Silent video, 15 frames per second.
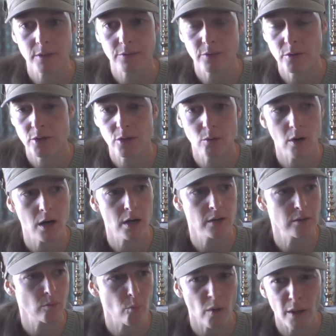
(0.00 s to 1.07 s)
of who you are
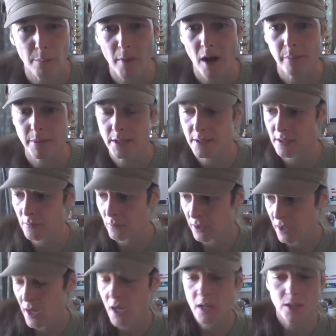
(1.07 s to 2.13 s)
and what a mom is and what
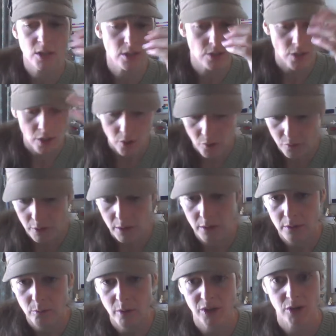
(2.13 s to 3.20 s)
a, just start over
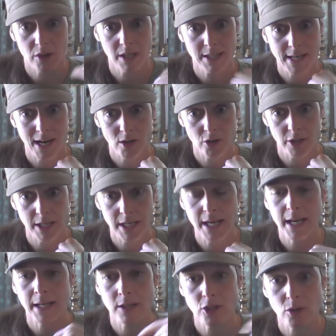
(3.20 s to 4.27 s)
with your integrity
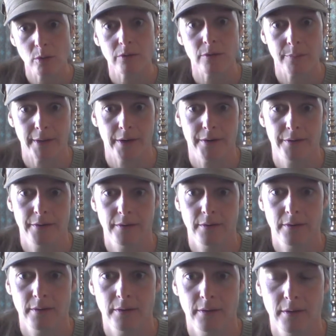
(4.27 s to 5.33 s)
and do it from there.
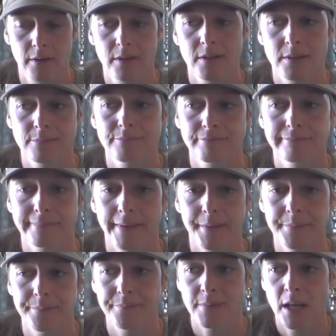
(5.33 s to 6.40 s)
Right.
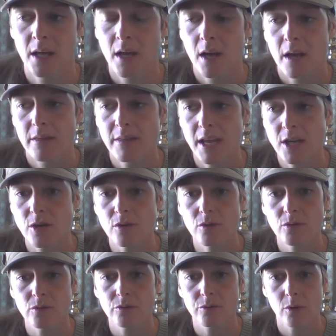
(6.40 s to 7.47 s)
Thank
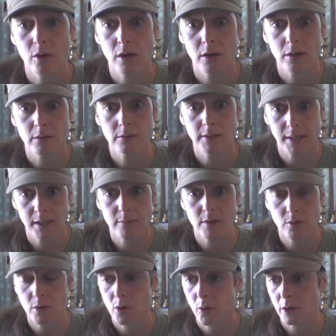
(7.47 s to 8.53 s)
you for letting me
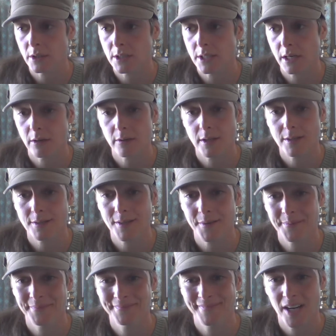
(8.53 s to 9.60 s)
record and share this.
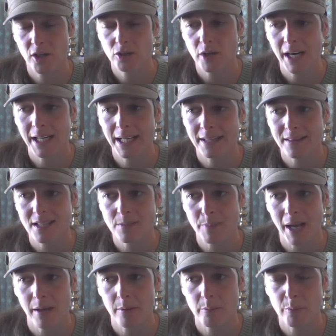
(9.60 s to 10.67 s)
So I'll try to get this
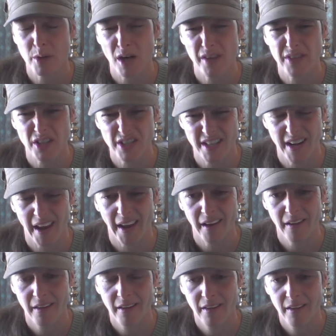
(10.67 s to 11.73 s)
put on there
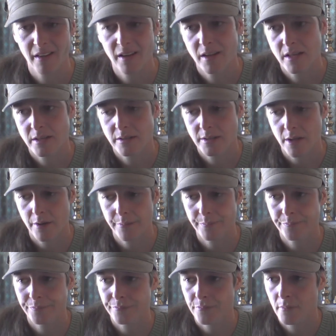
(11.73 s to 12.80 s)
today. So.
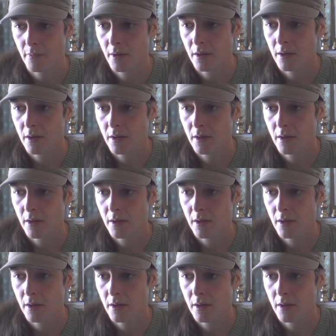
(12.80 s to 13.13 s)
Okay.